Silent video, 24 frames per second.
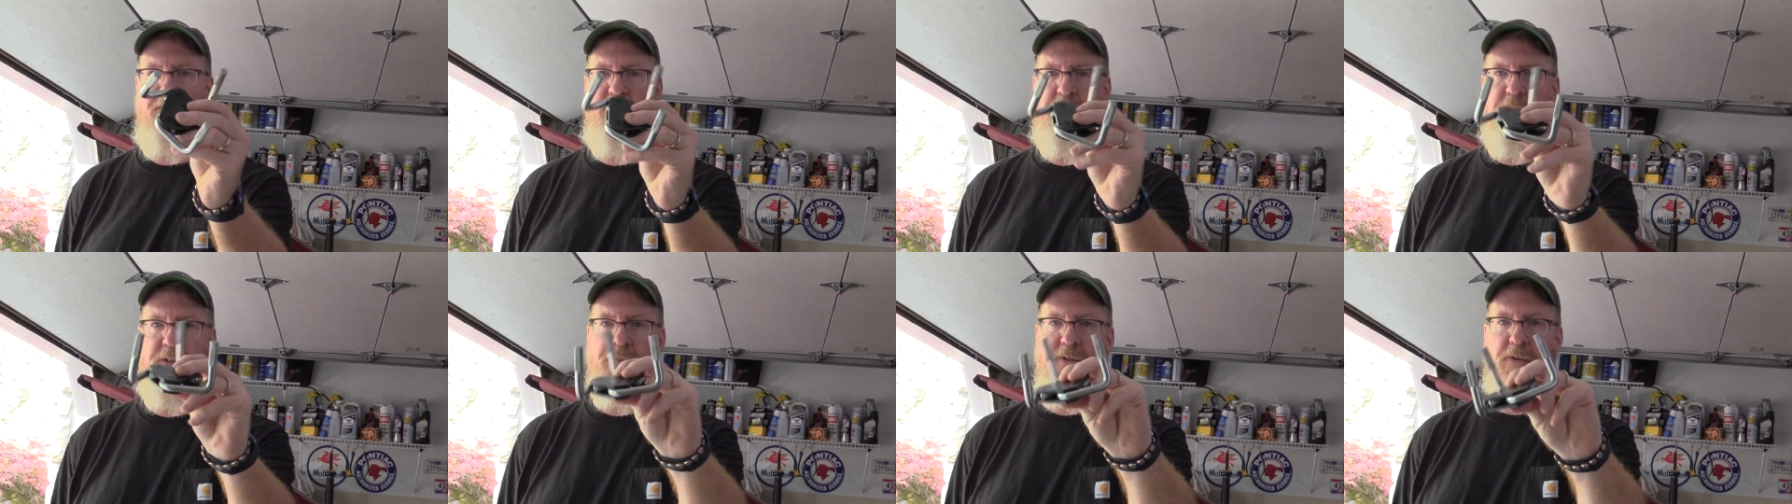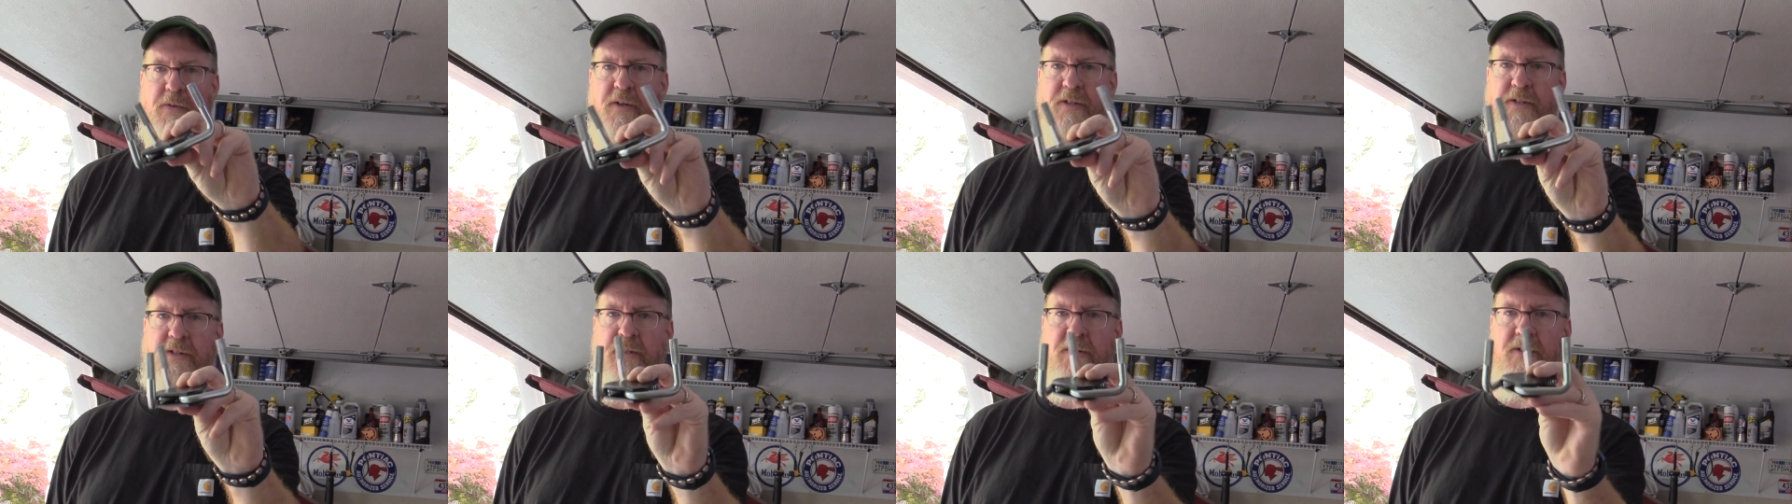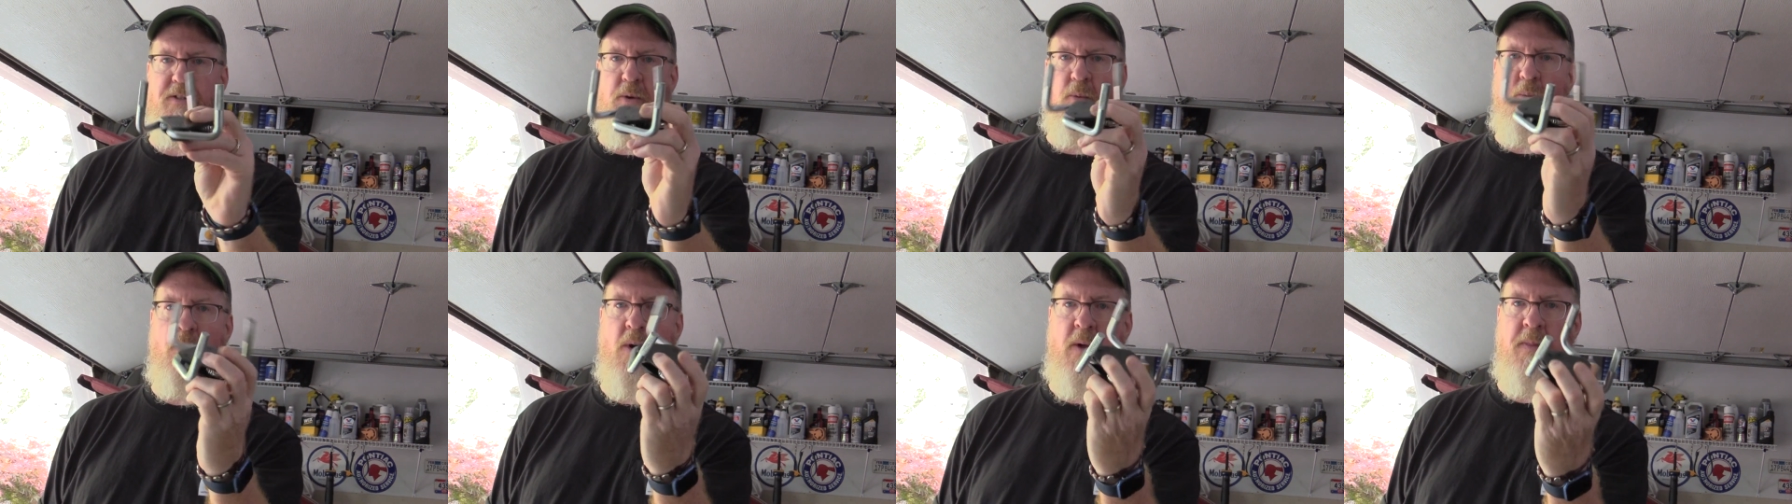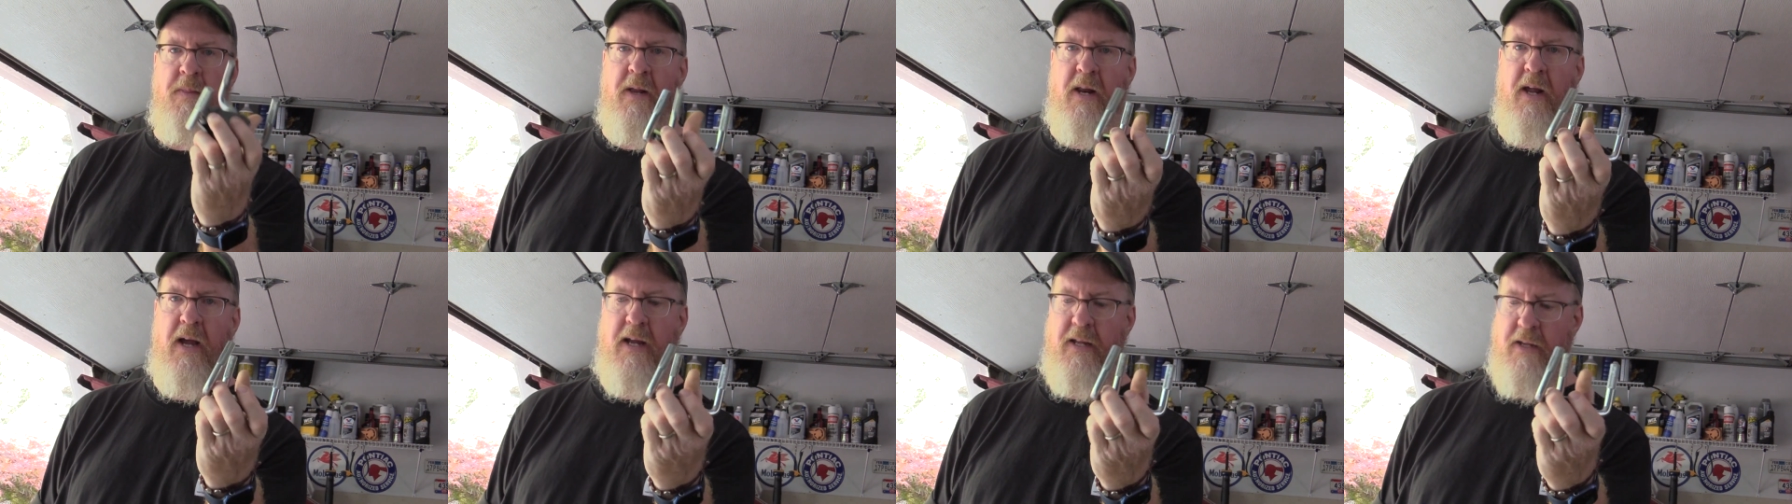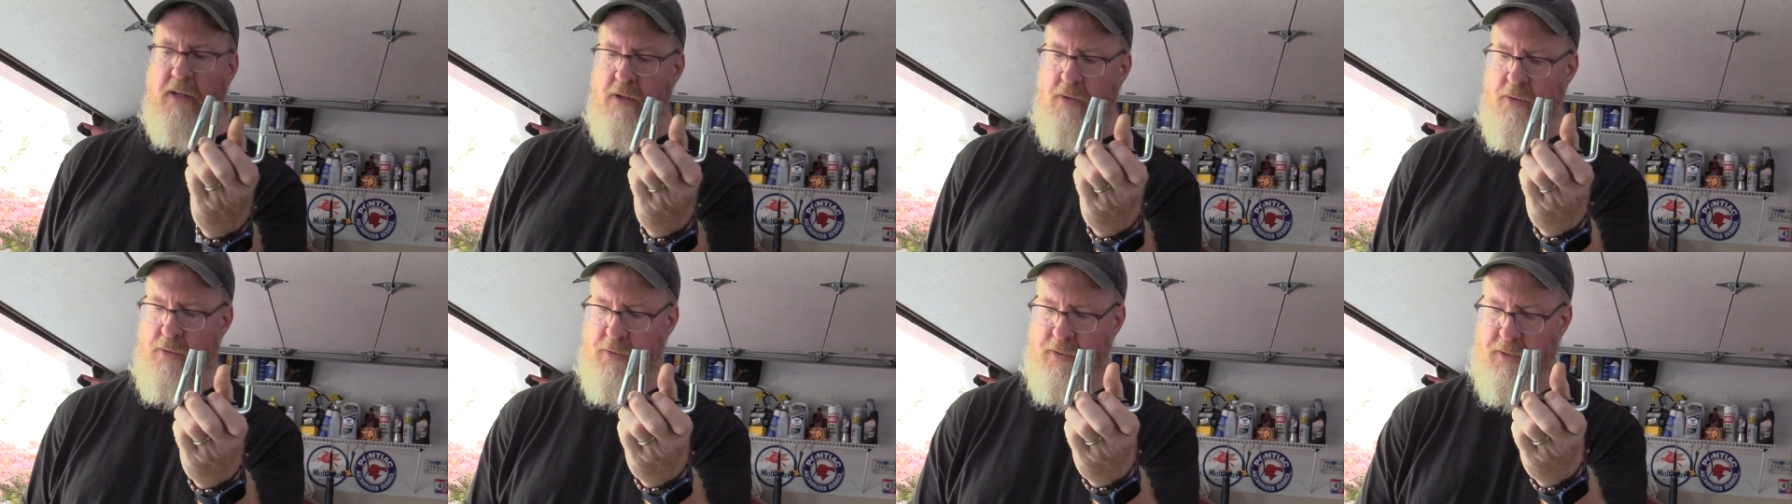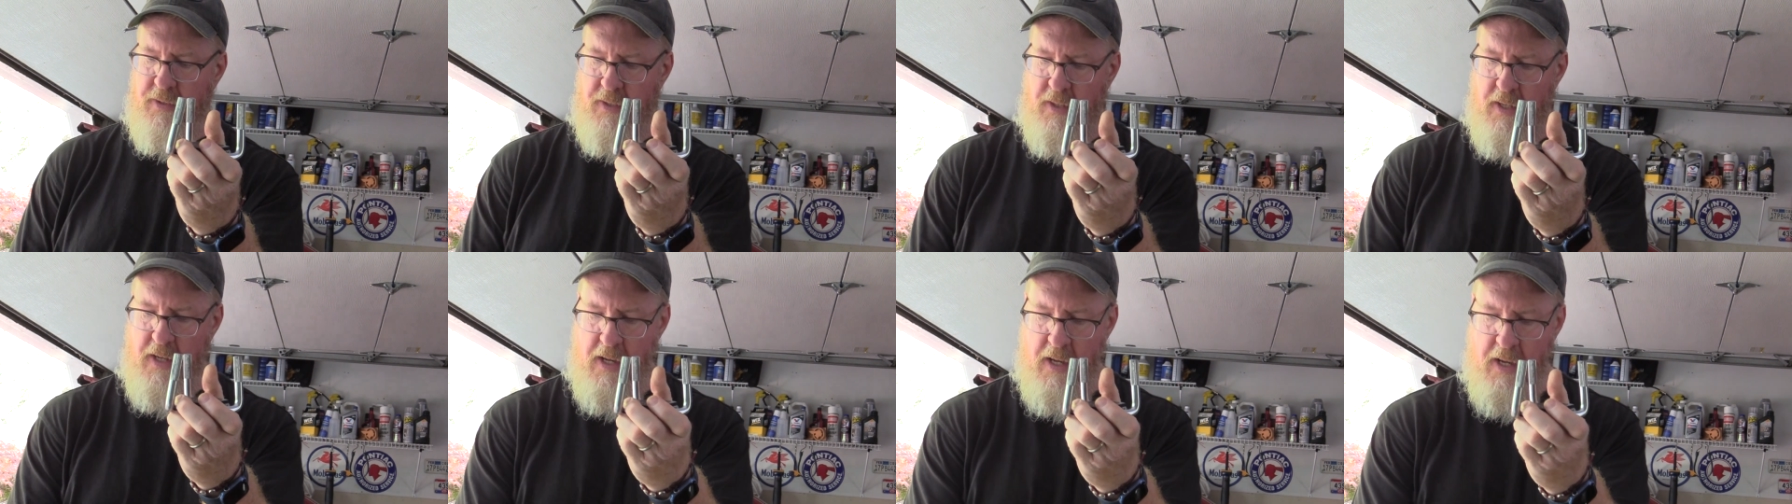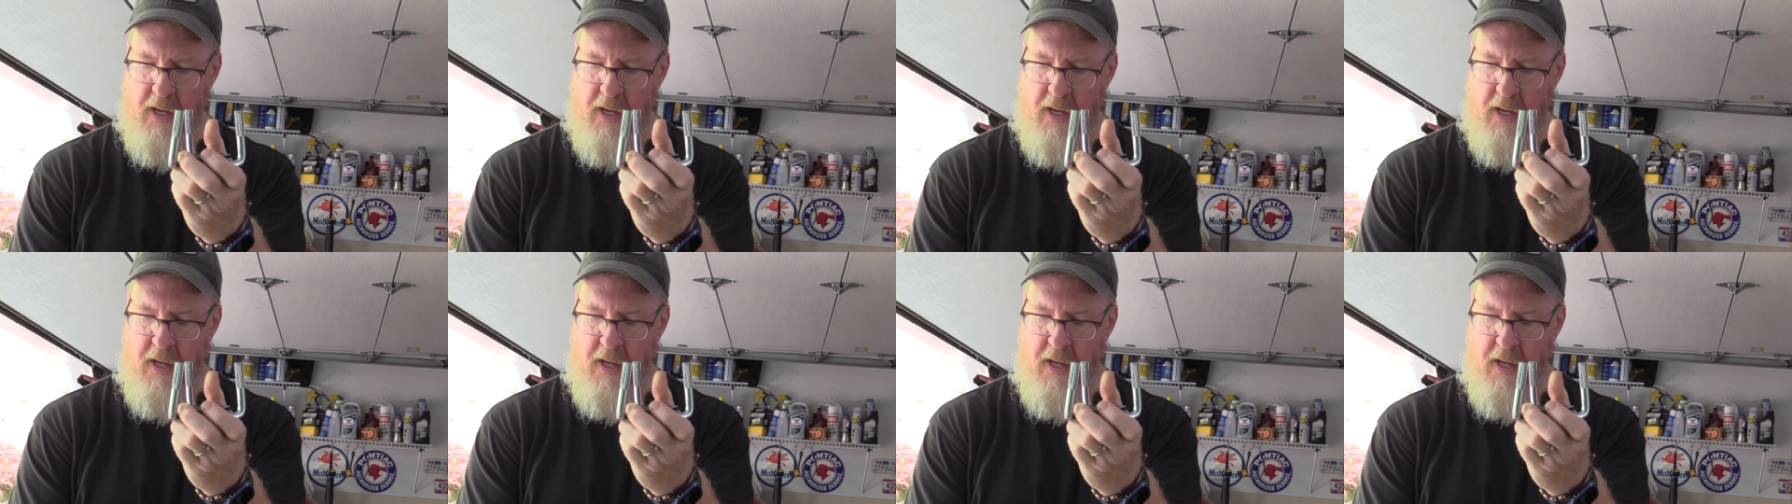filter. This is the one that I use.